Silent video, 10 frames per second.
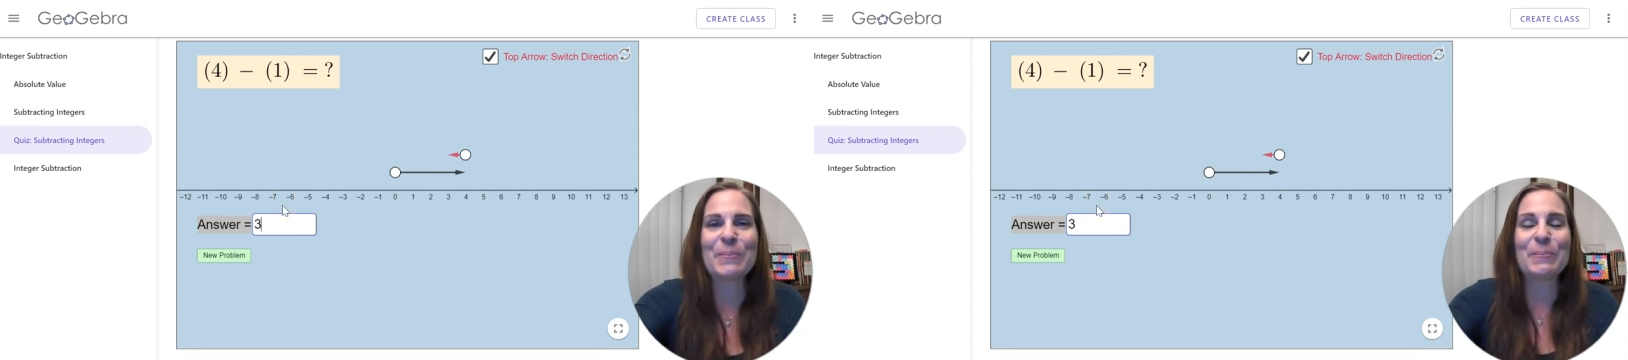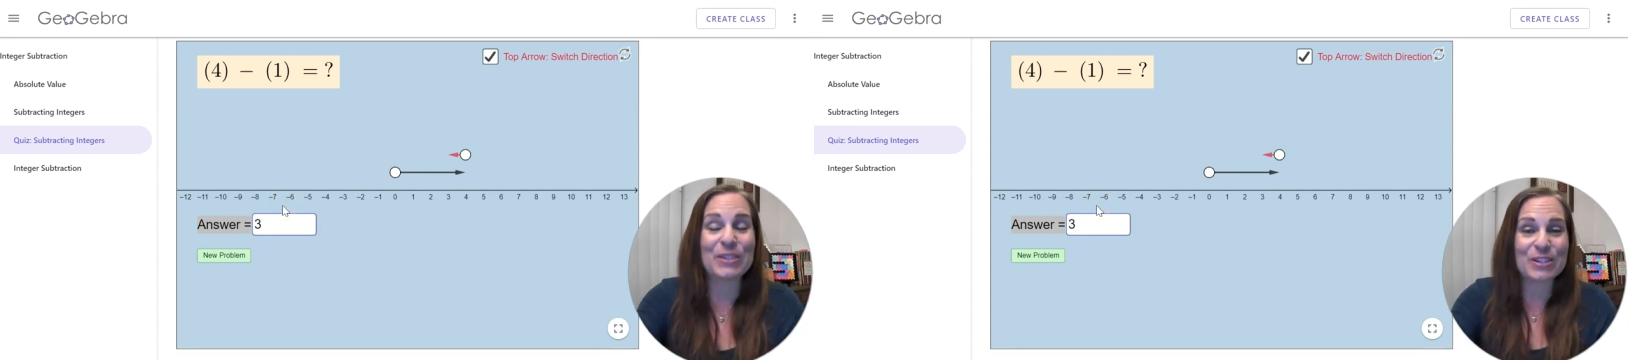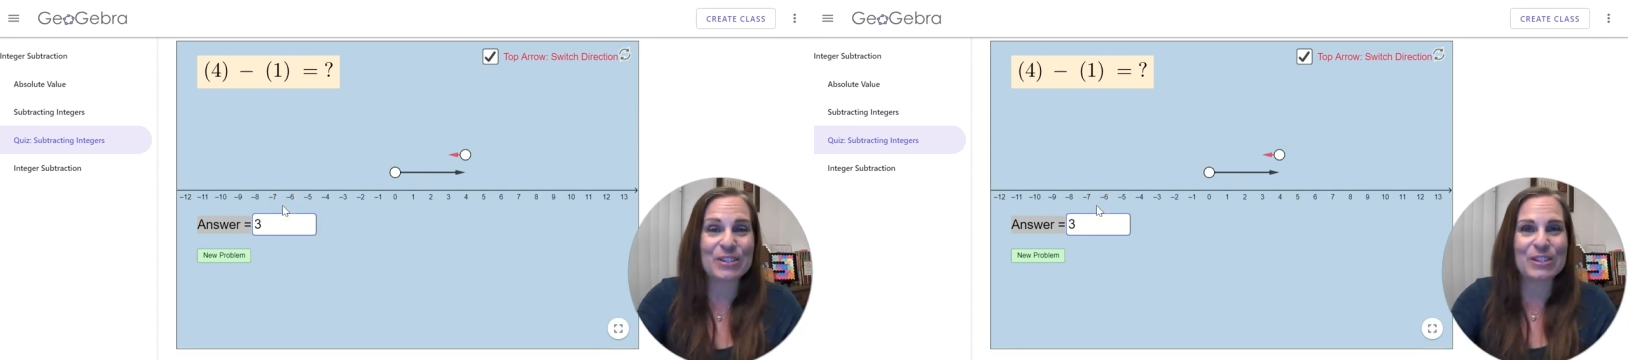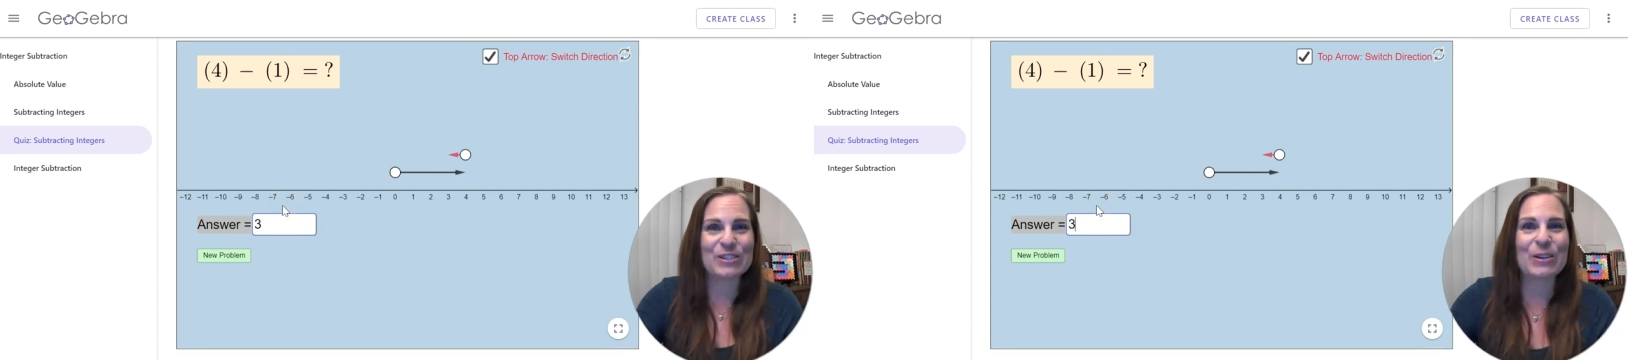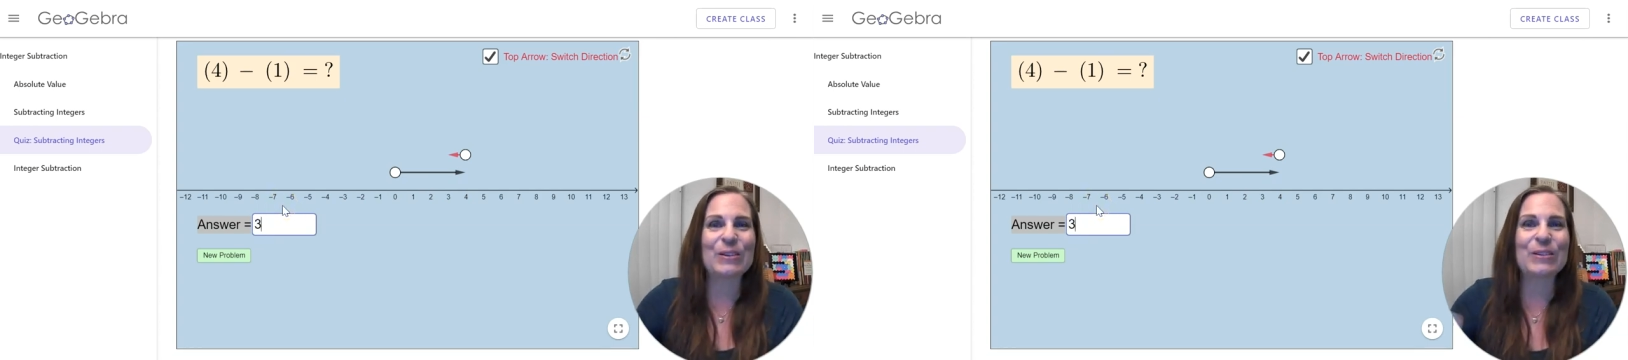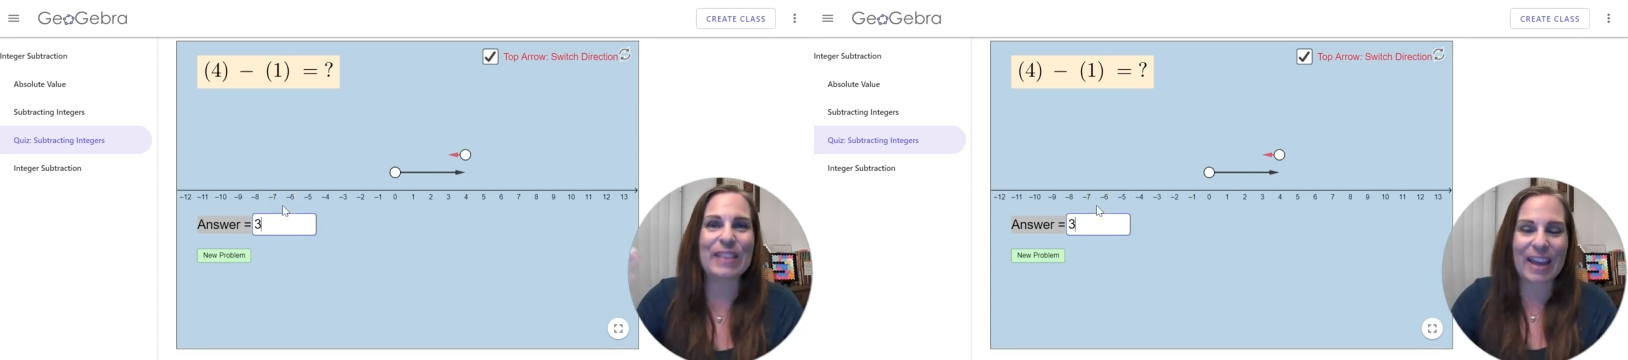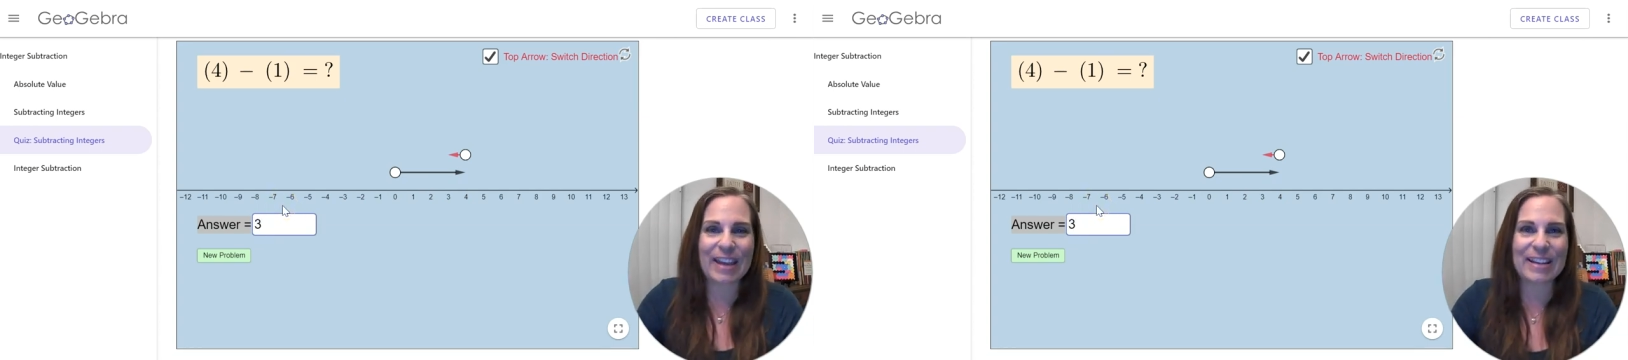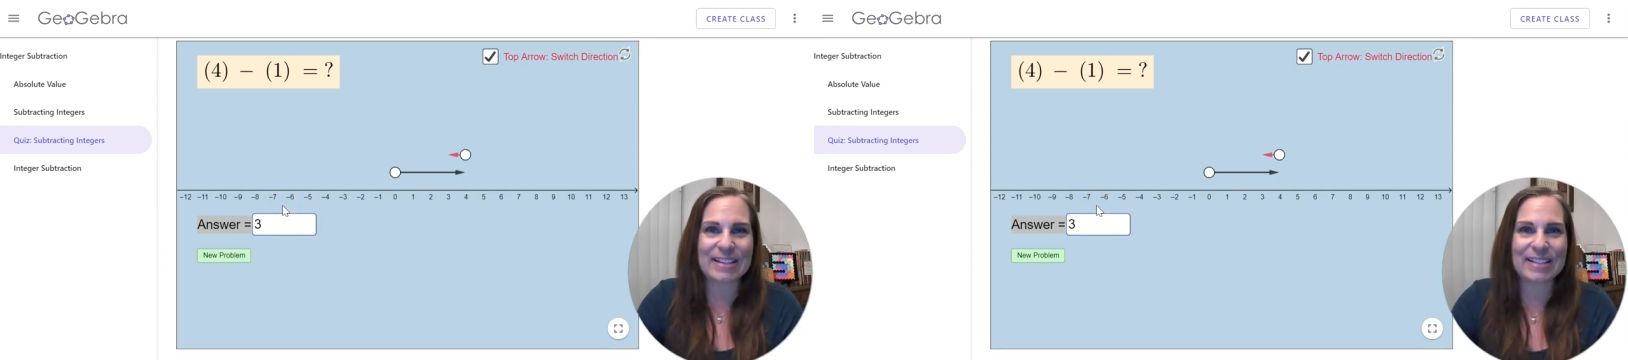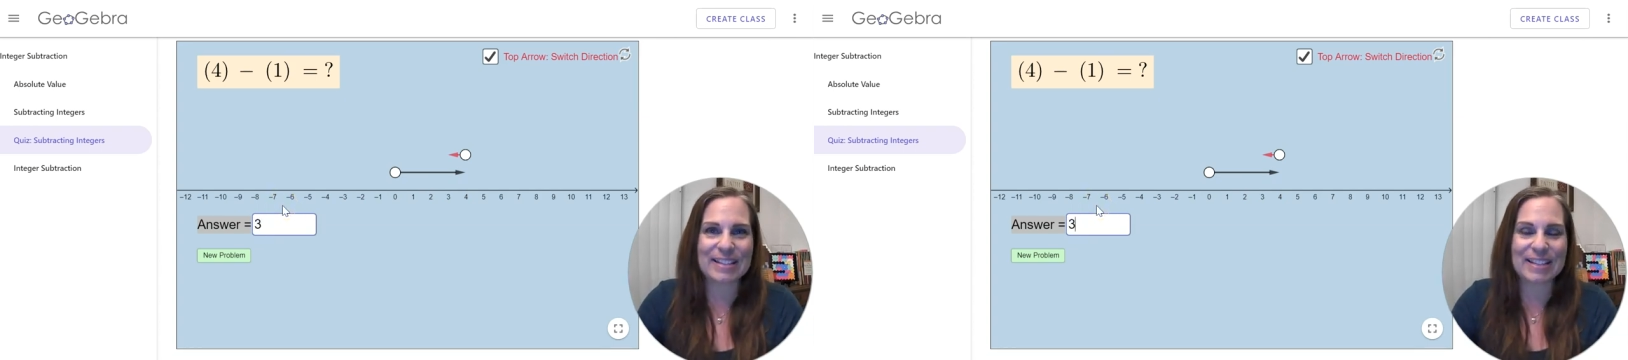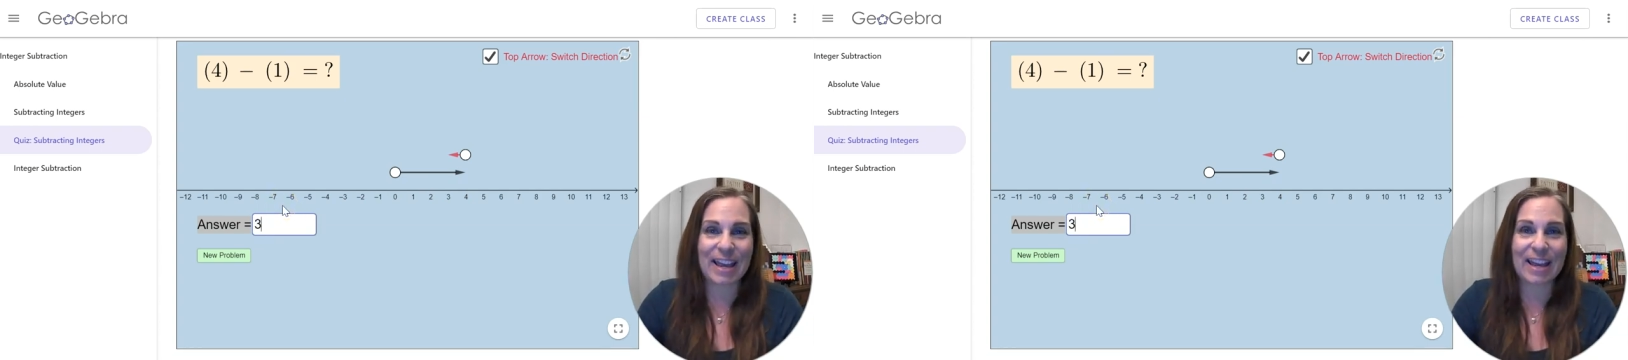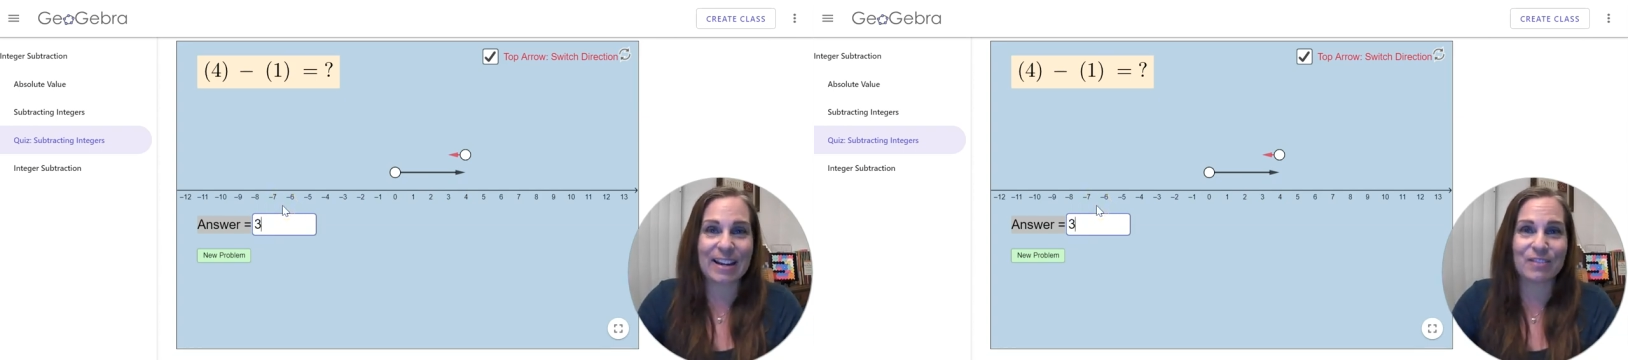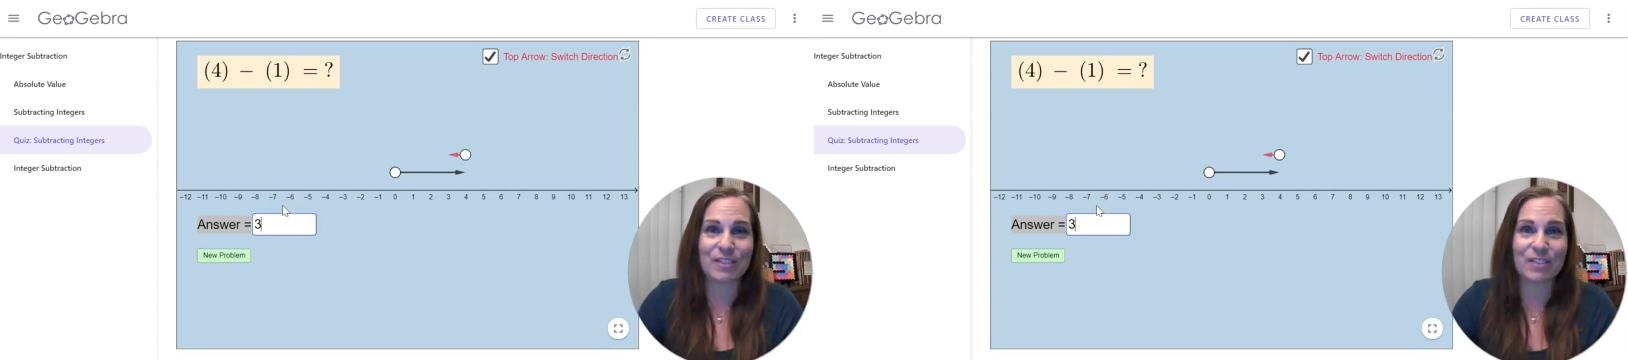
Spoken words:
But just to show you that the additive